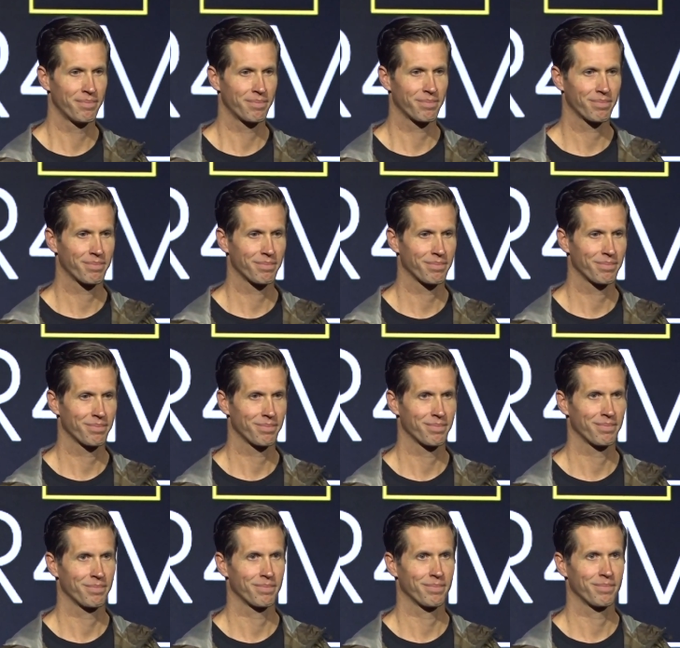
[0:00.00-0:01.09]

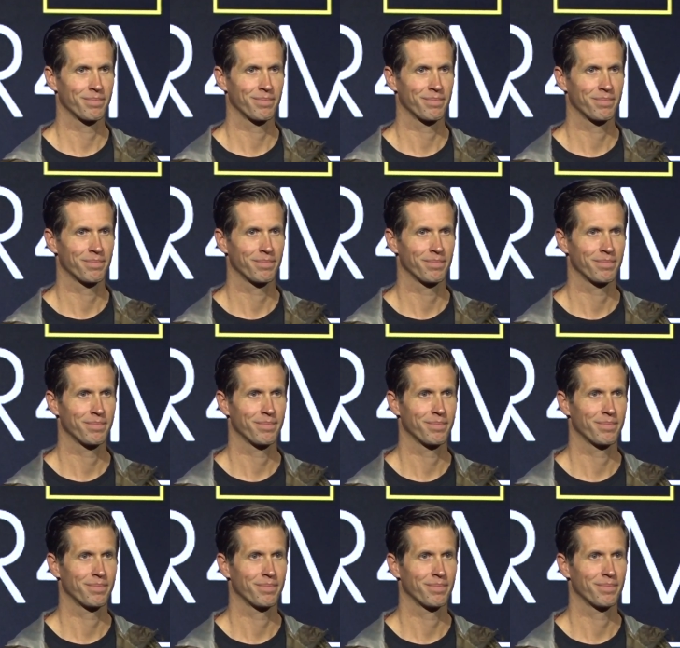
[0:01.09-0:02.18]
Nothing is said.